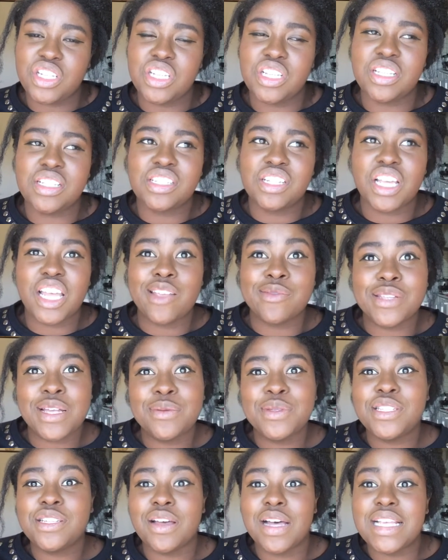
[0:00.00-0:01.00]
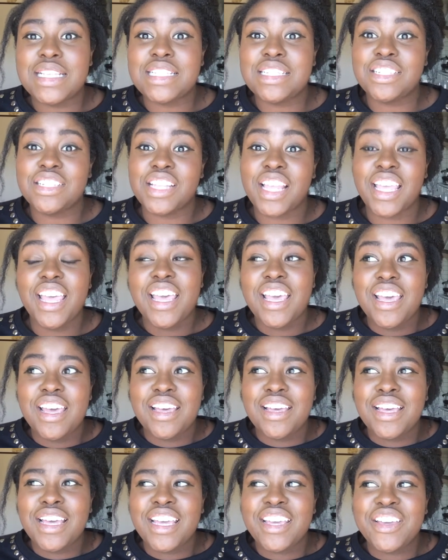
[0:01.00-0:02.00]
she comes up to us and she's like,
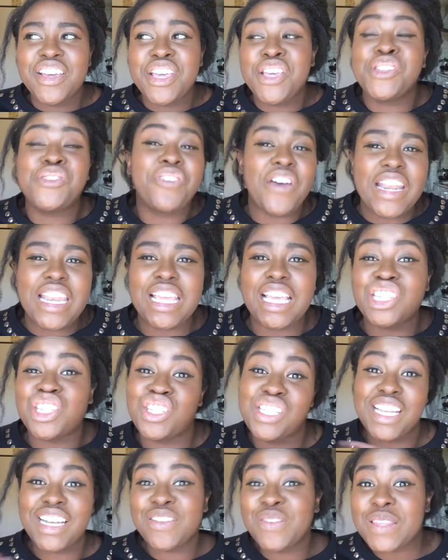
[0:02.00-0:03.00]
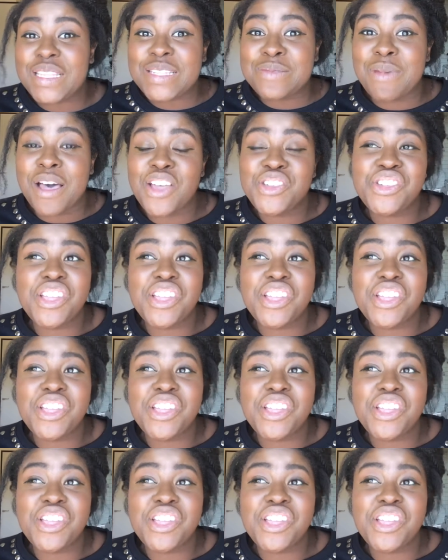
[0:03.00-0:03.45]
it's funny because she said it with a smile.